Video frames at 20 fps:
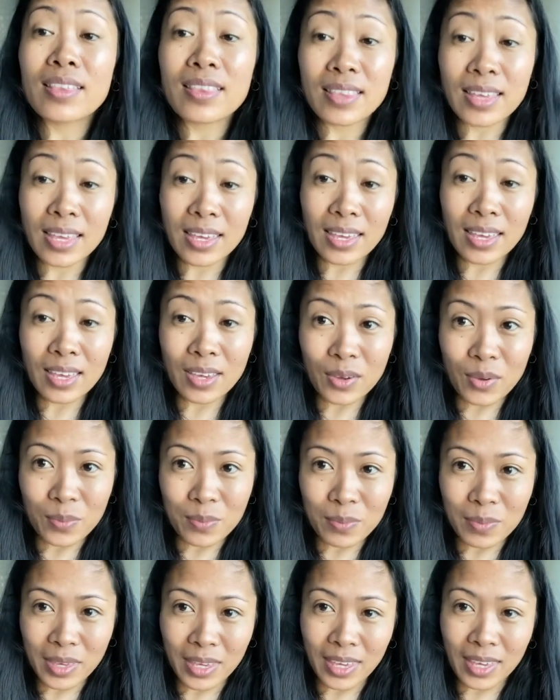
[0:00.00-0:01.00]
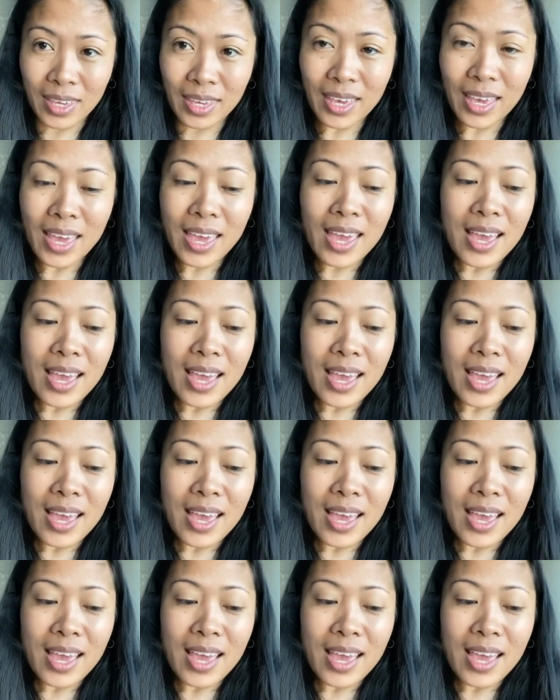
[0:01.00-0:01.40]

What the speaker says: thinking of me,